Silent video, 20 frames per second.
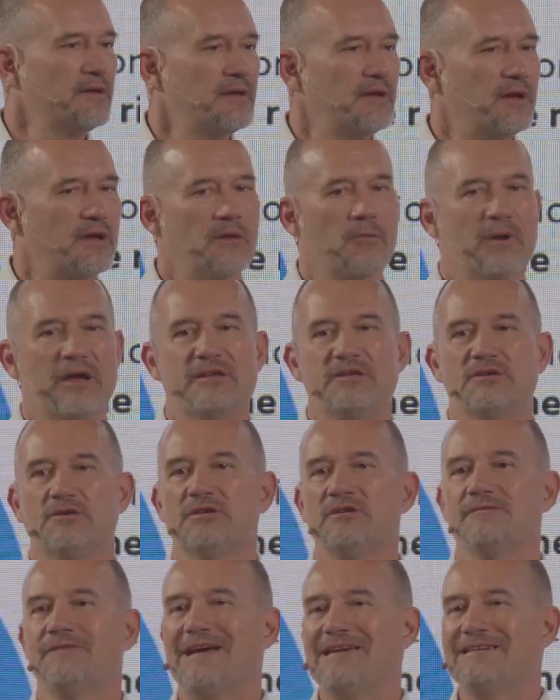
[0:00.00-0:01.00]
And I want you to
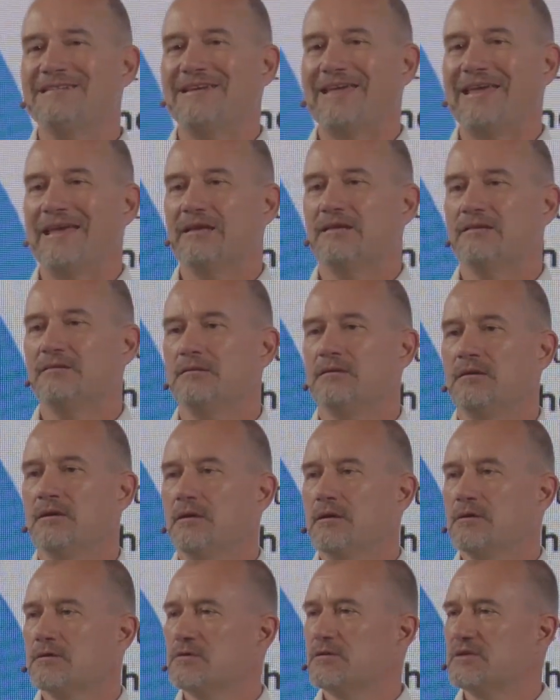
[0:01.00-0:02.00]
invite again
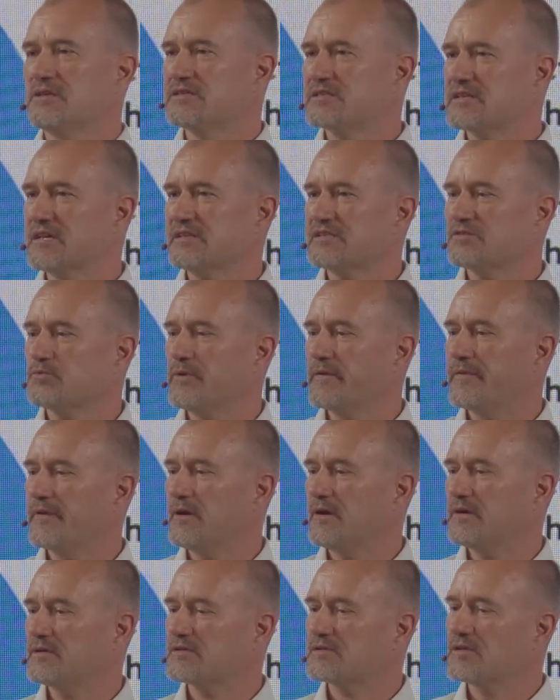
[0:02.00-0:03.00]
to discuss with
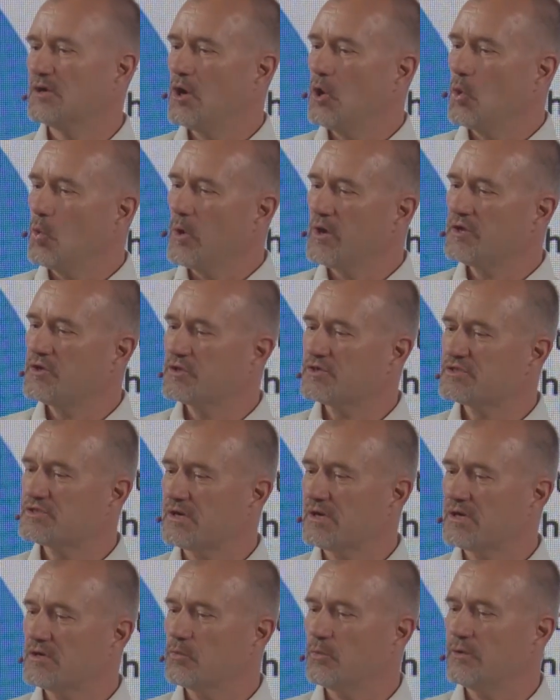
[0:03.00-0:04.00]
us where to
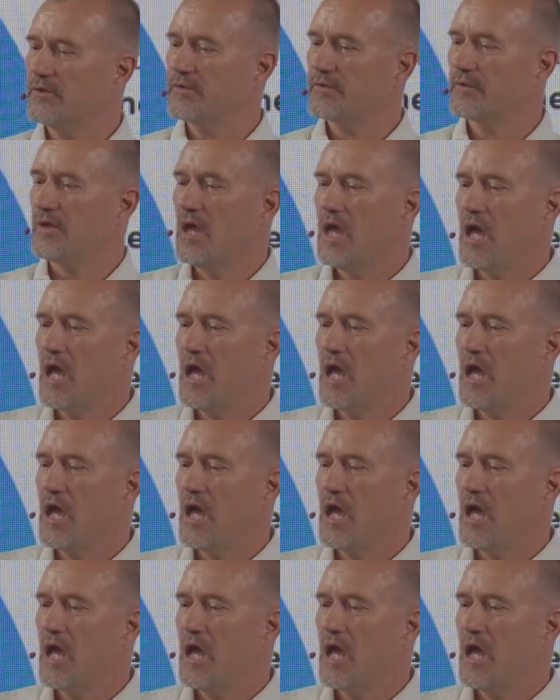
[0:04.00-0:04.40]
start with,